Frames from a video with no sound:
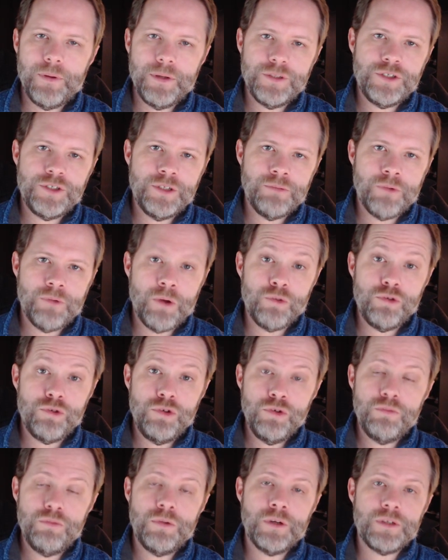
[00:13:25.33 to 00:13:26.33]
She wrote
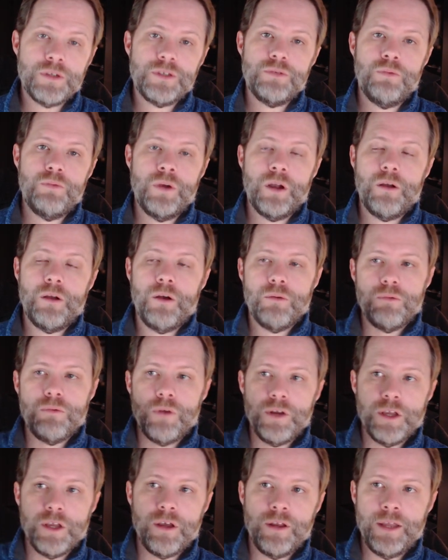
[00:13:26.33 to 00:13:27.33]
two books, one called
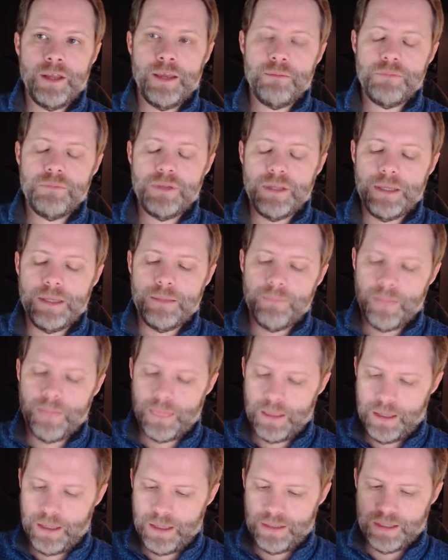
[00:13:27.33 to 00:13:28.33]
Running on Empty,
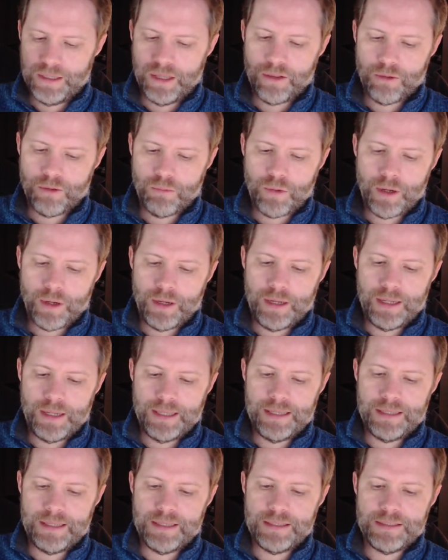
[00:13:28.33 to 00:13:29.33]
and the other one
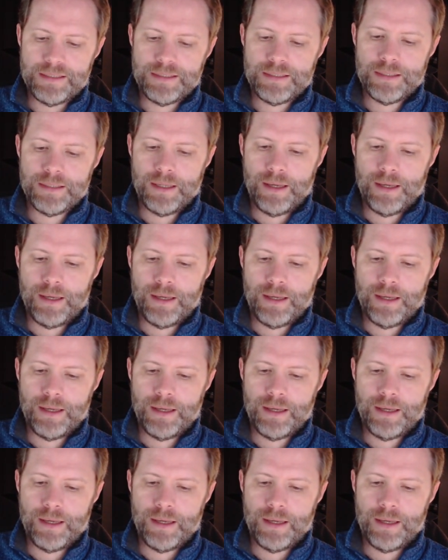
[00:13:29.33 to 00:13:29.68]
is,